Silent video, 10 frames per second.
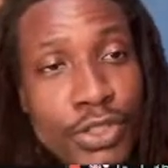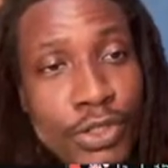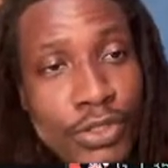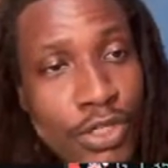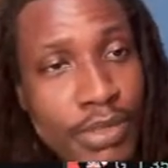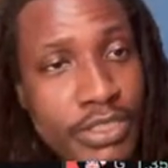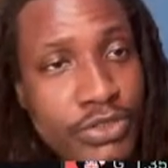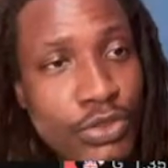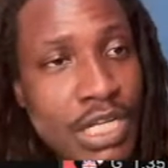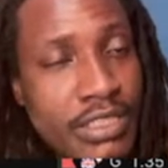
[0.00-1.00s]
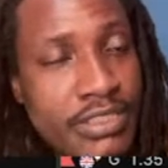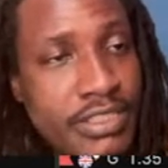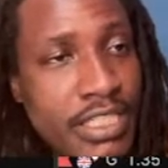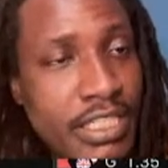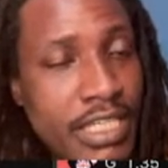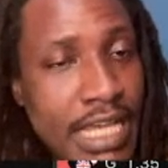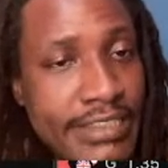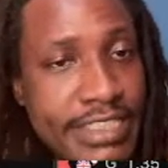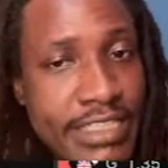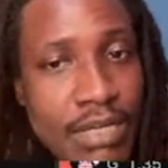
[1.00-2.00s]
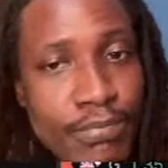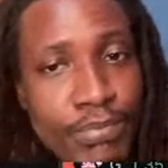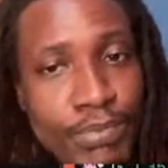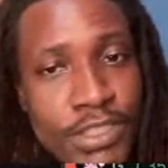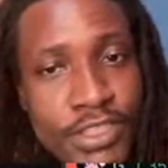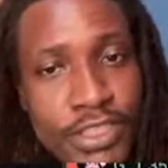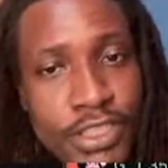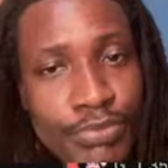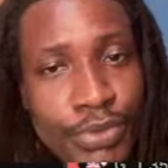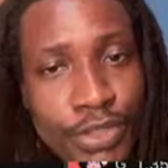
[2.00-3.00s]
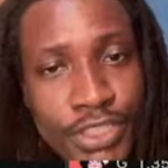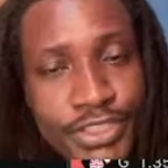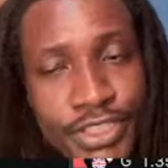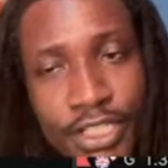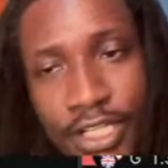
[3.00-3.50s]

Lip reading: Oh, nobody should go and say I say that BTC is bullish.